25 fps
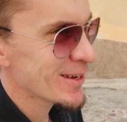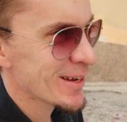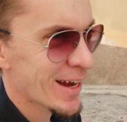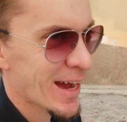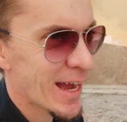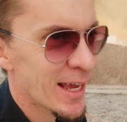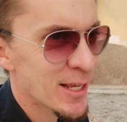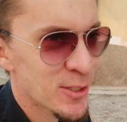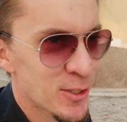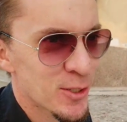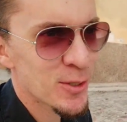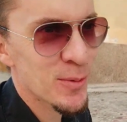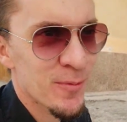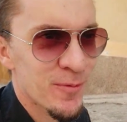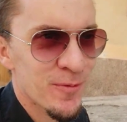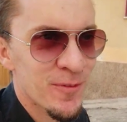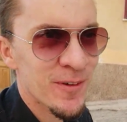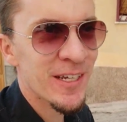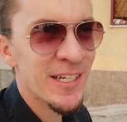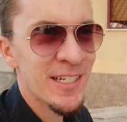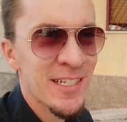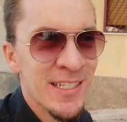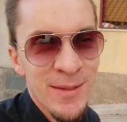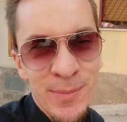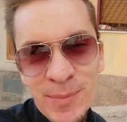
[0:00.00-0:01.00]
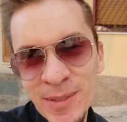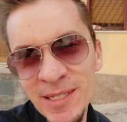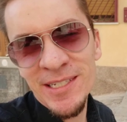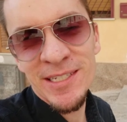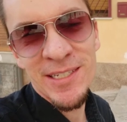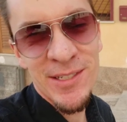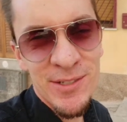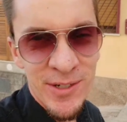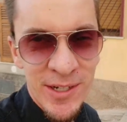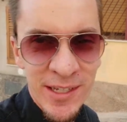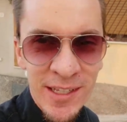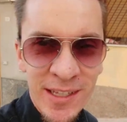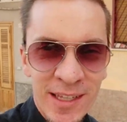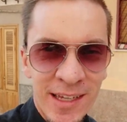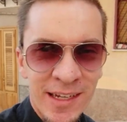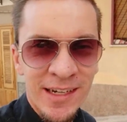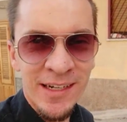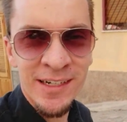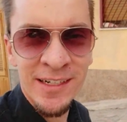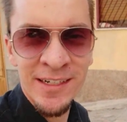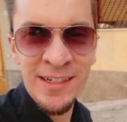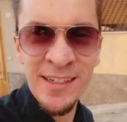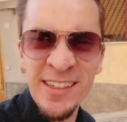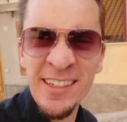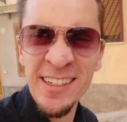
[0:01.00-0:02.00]
I assume fish. The beach is right
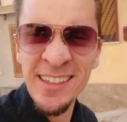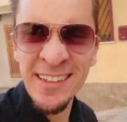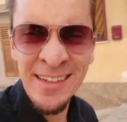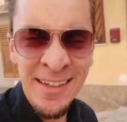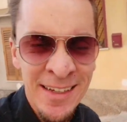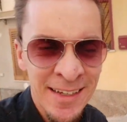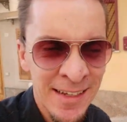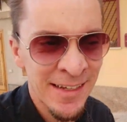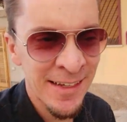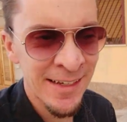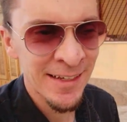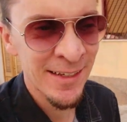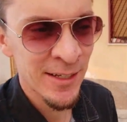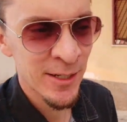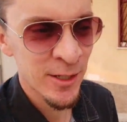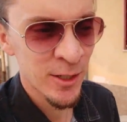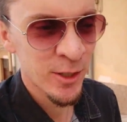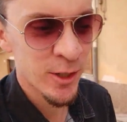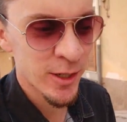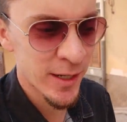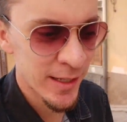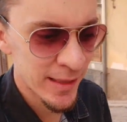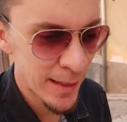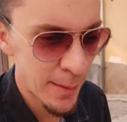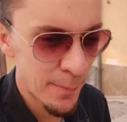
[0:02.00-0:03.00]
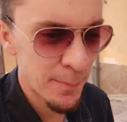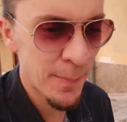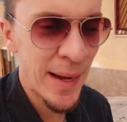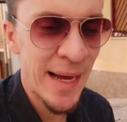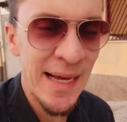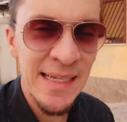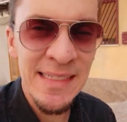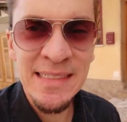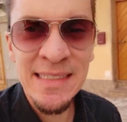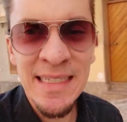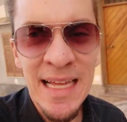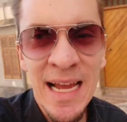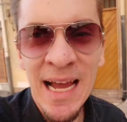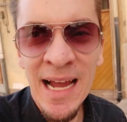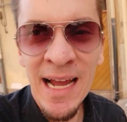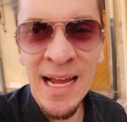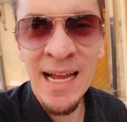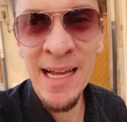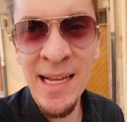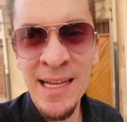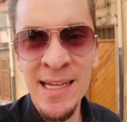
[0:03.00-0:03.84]
there. Cooking their pasta.